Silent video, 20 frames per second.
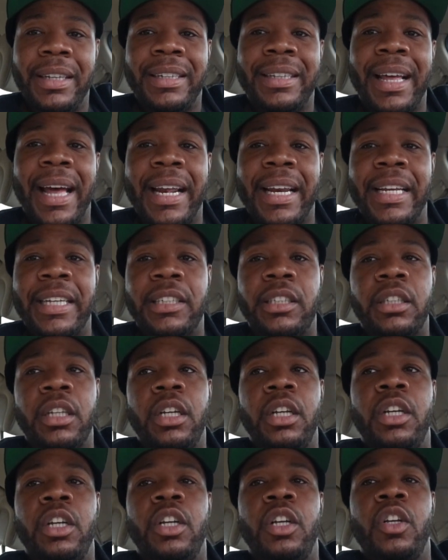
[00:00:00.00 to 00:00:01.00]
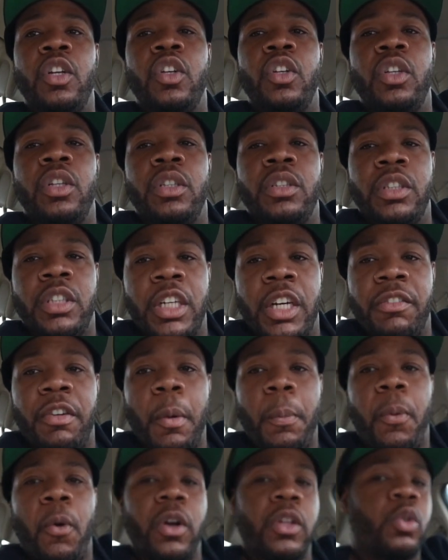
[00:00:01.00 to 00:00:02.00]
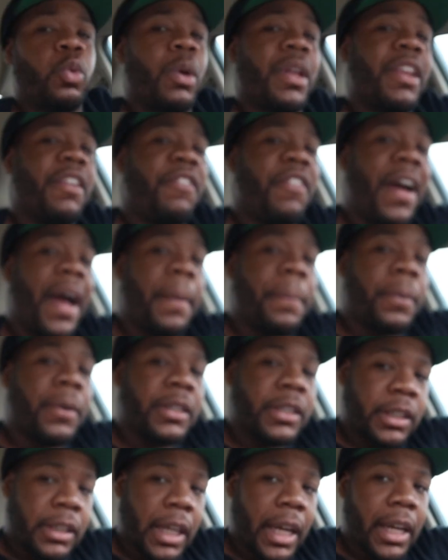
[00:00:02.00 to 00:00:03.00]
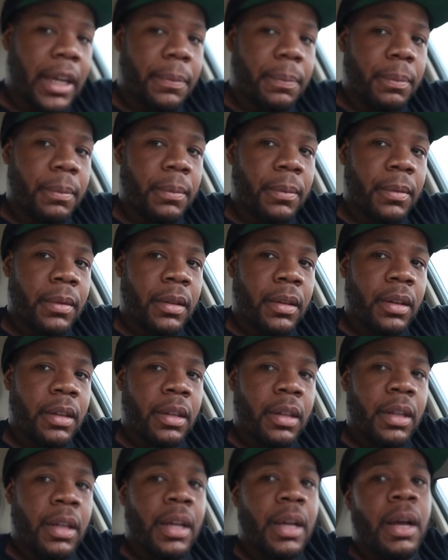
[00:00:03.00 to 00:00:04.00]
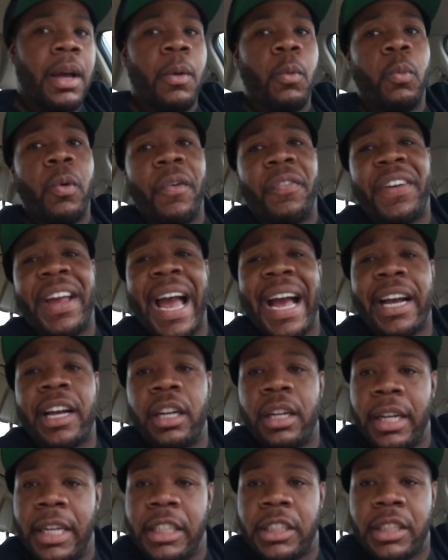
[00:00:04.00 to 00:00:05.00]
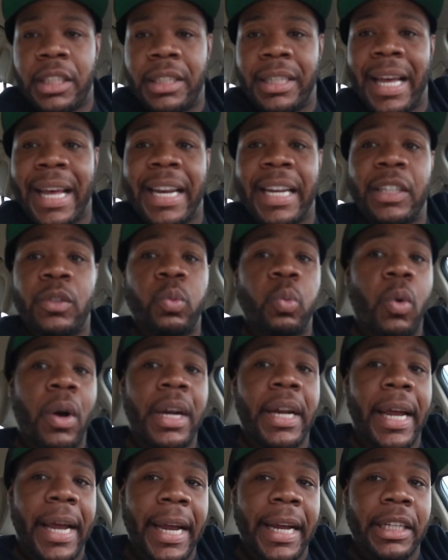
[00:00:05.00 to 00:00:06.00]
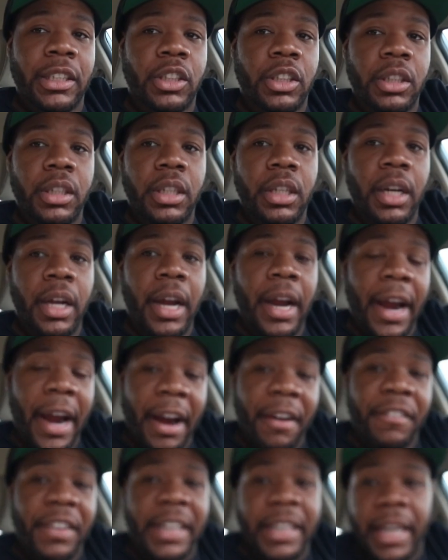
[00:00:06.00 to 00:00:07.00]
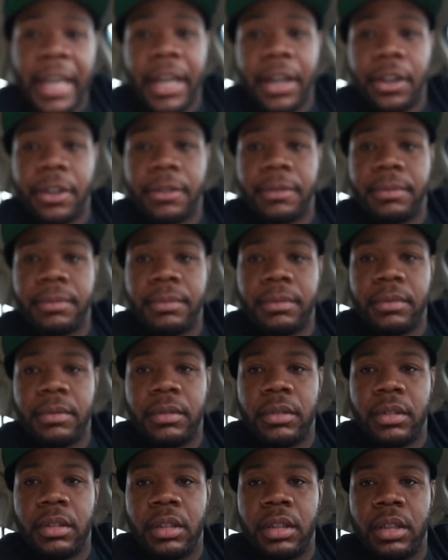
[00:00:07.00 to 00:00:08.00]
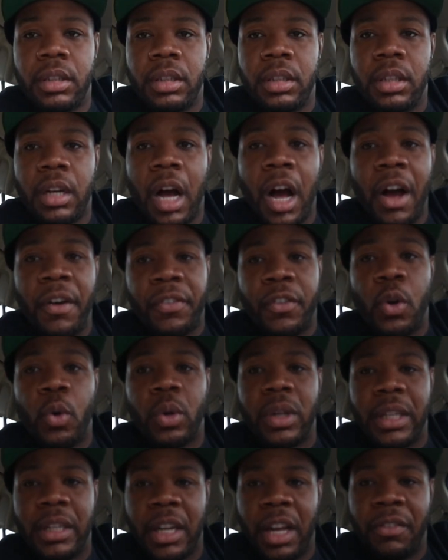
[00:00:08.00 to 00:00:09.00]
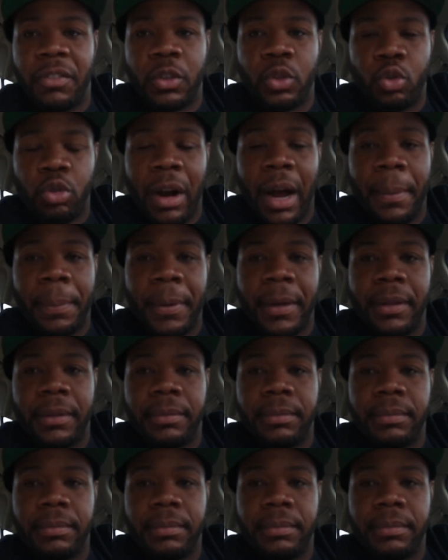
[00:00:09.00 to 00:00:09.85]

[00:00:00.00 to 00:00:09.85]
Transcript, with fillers: That is zero point two five percent. With calculation, that is one inch every year of coolant level dropping.